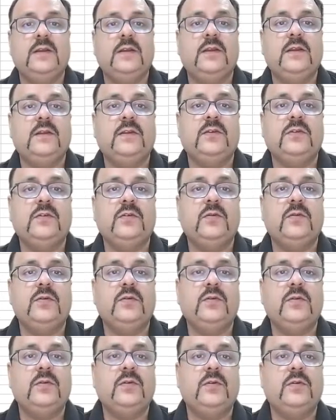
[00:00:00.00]
So
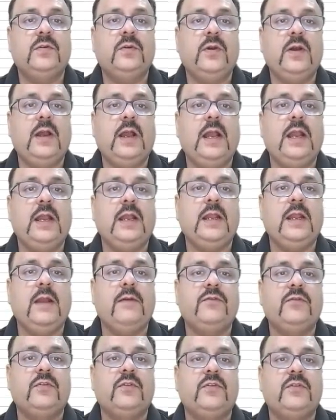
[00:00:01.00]
I have
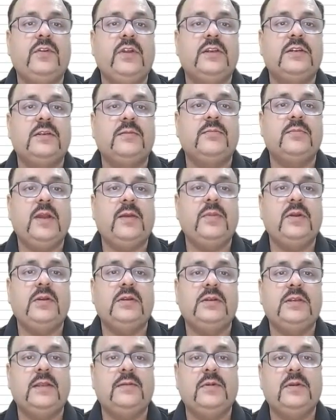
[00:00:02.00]
to create a mapping
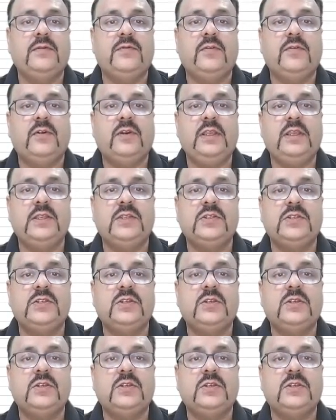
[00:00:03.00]
table for each.